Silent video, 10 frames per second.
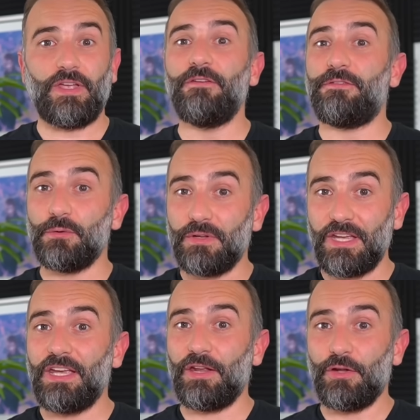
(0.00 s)
if you
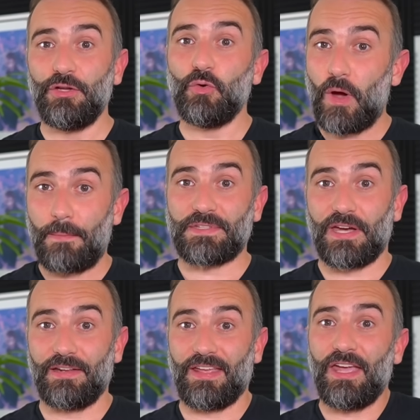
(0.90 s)
need a new
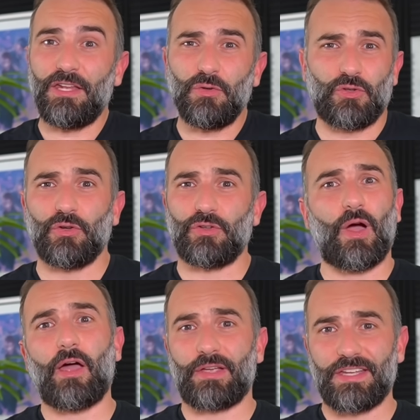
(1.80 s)
website and you don't know
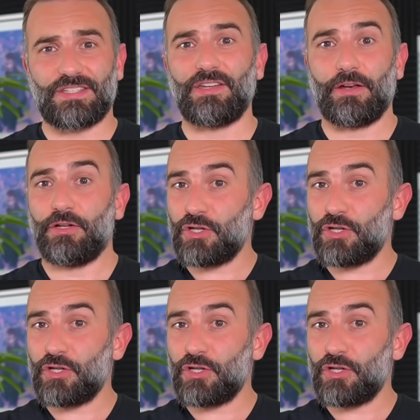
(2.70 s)
how to get started,